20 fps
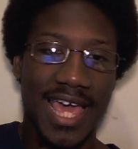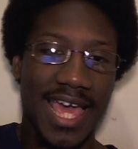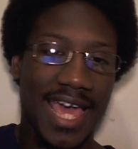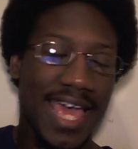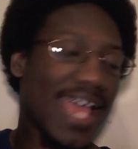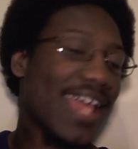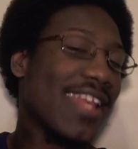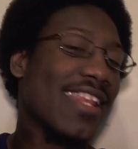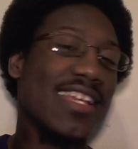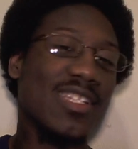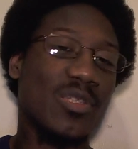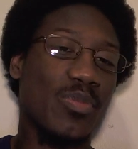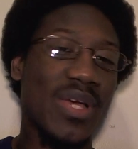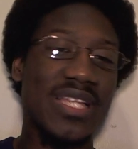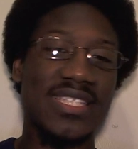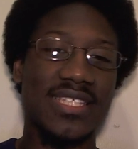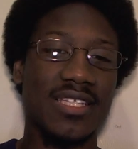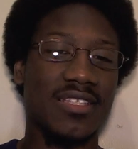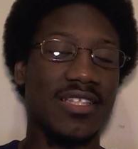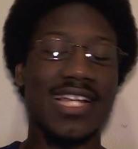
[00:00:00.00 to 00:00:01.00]
And it's
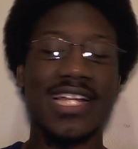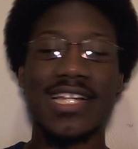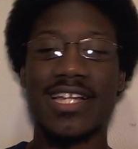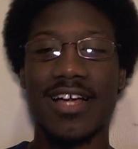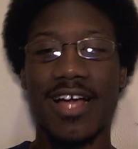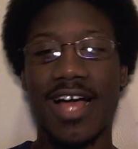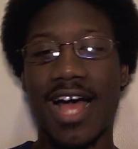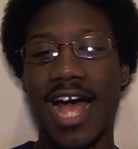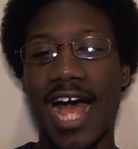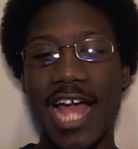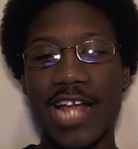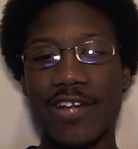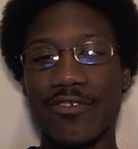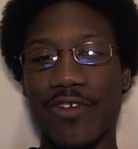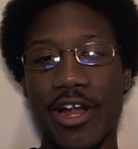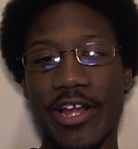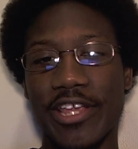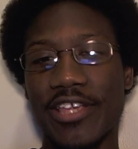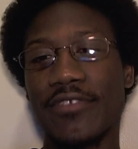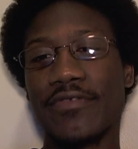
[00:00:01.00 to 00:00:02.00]
basically a
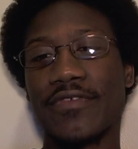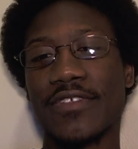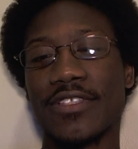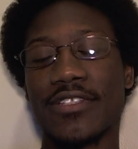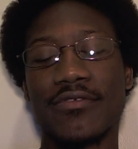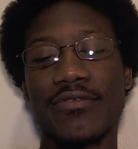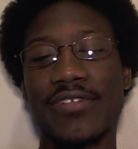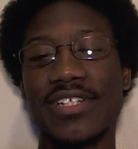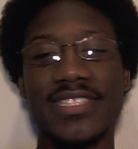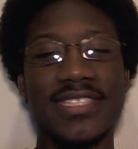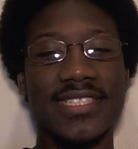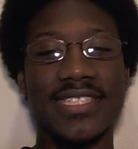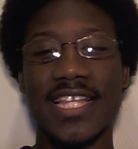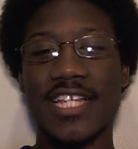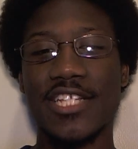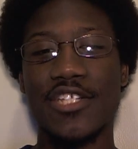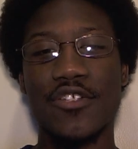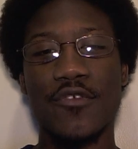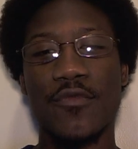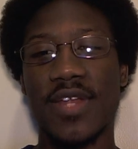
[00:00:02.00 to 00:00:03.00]
hierarchy for the reasons
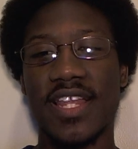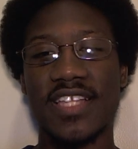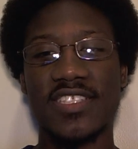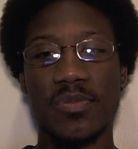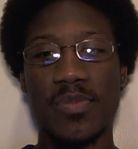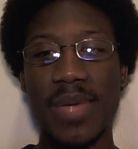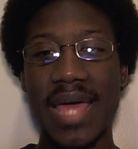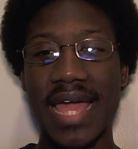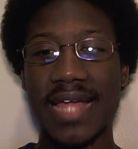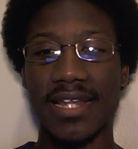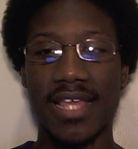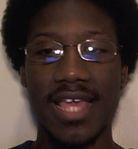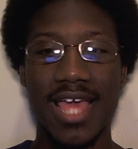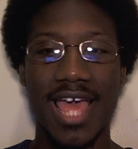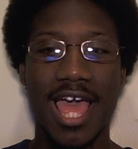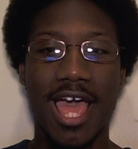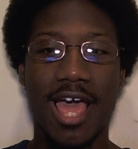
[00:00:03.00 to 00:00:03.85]
that you would expect.